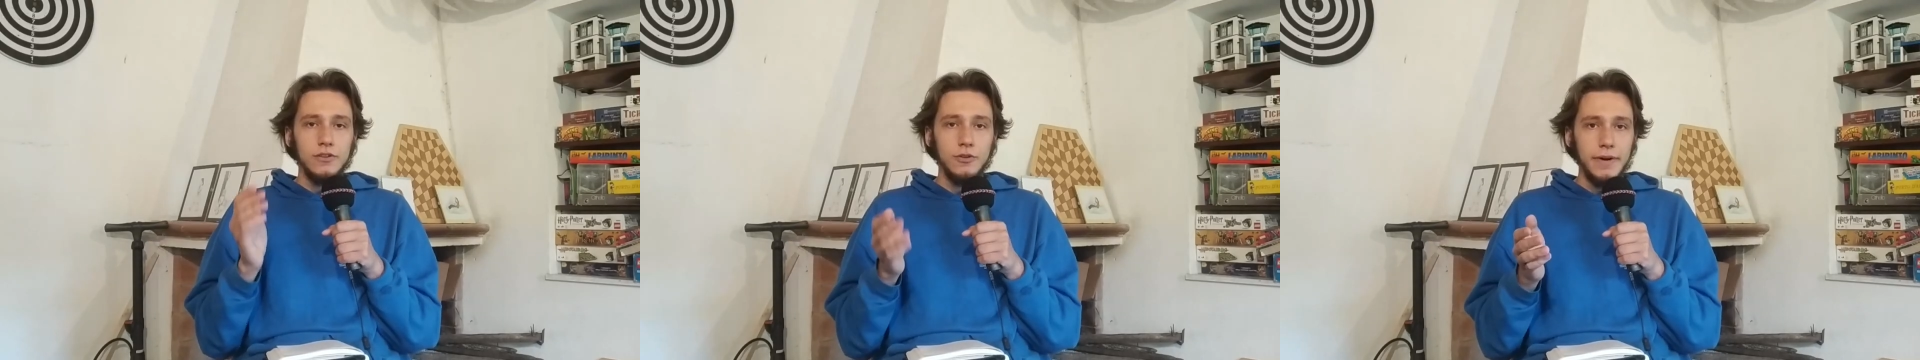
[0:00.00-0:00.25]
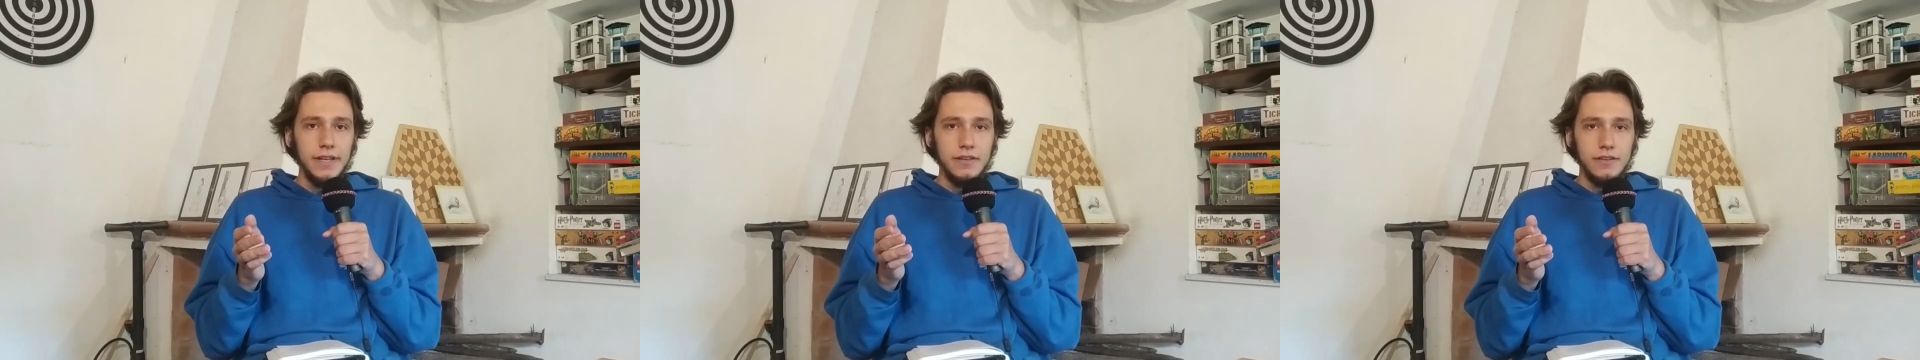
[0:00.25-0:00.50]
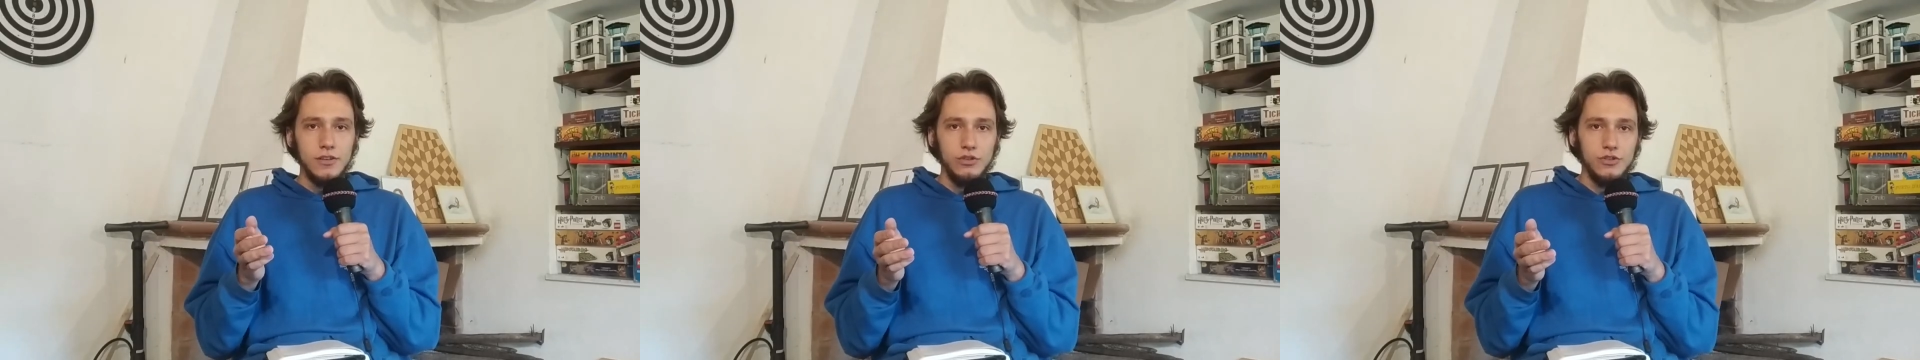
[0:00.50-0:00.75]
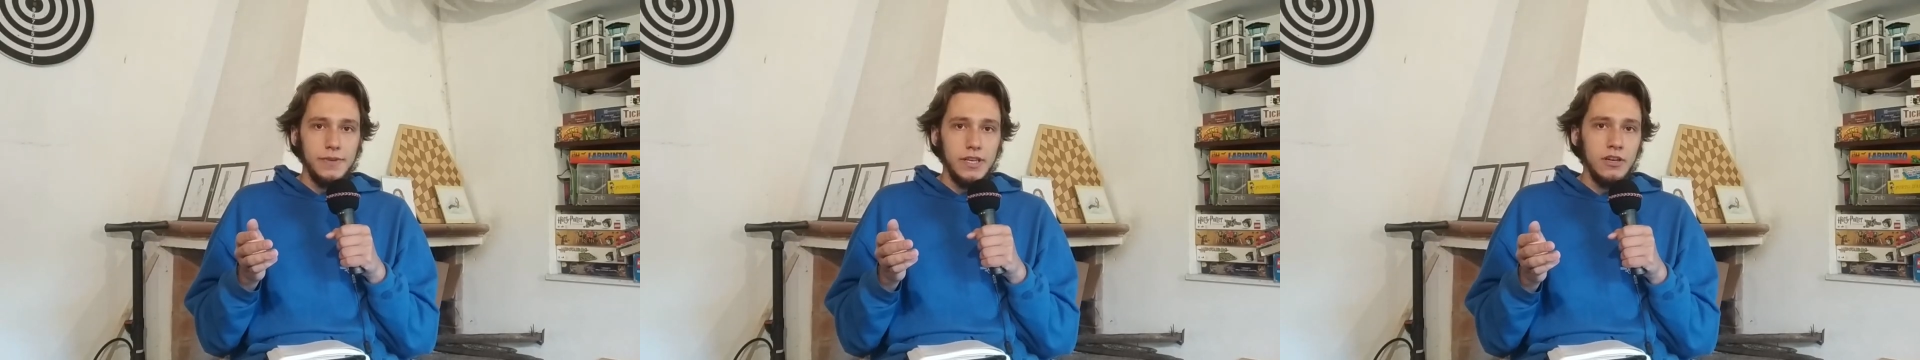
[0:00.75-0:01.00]
You might
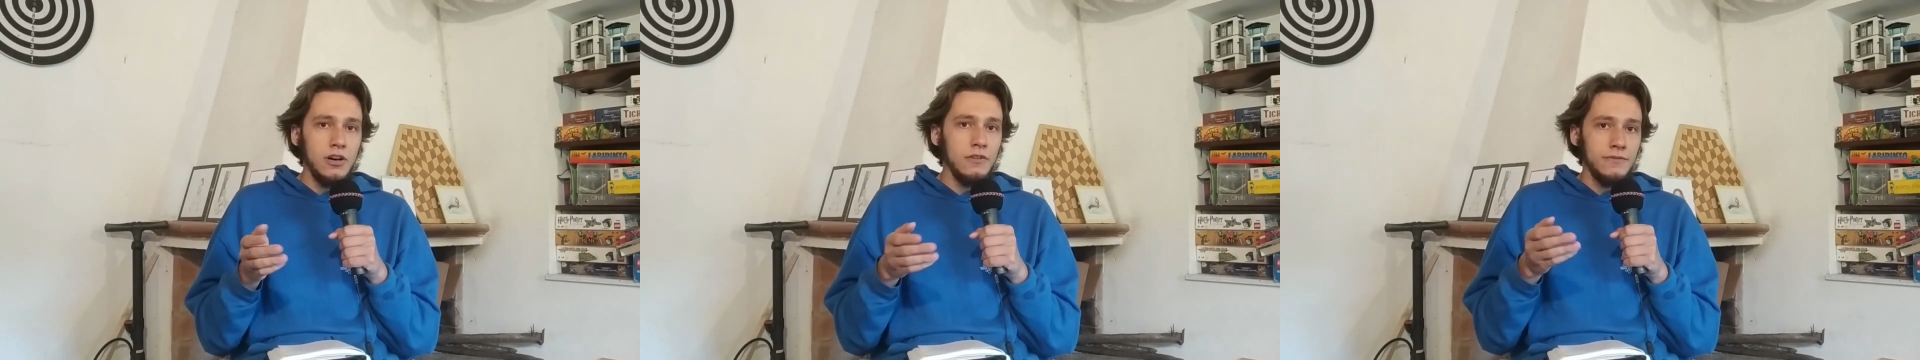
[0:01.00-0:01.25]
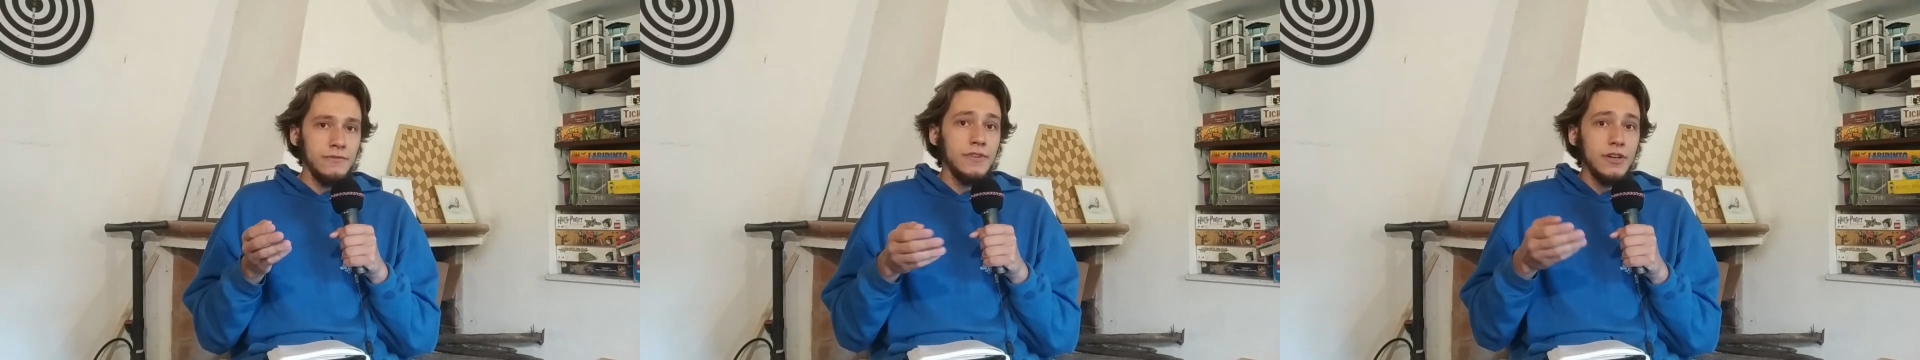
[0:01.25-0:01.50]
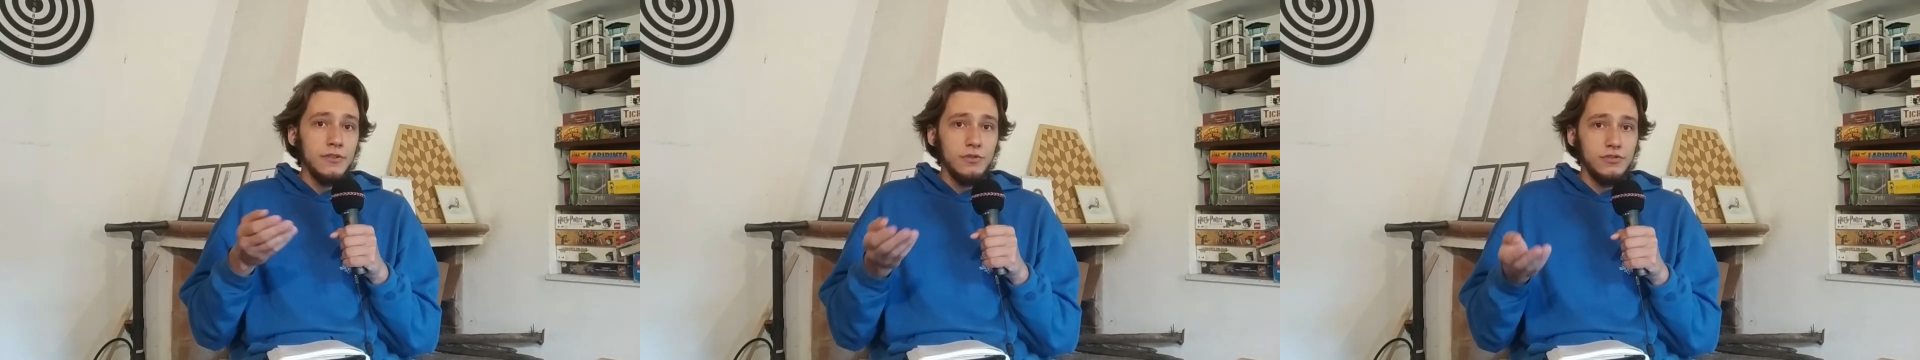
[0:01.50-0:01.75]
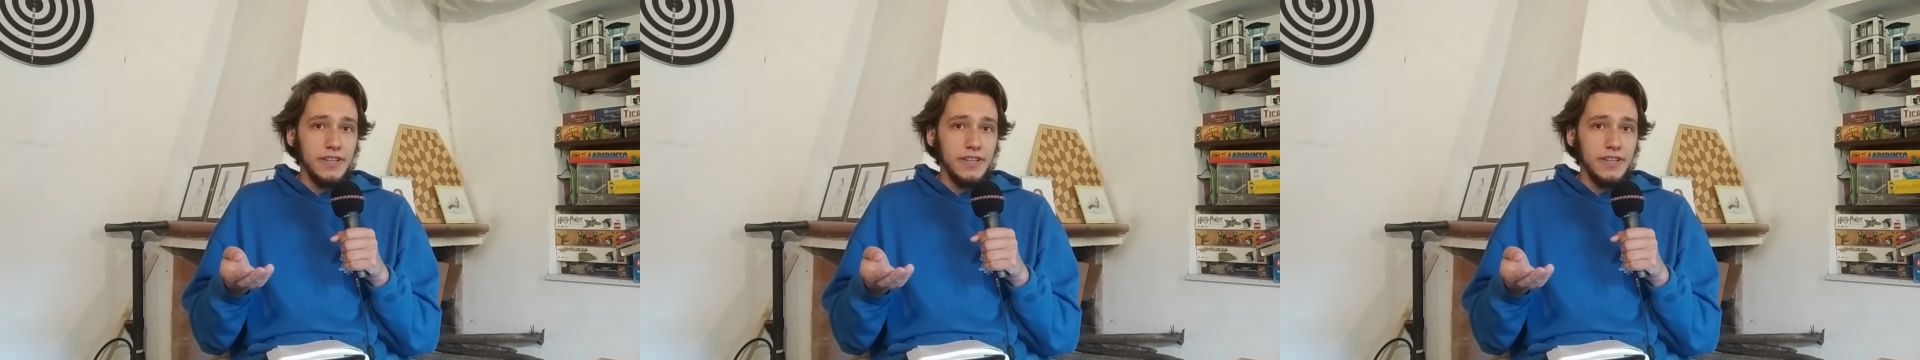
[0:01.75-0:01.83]
accuse me of virtue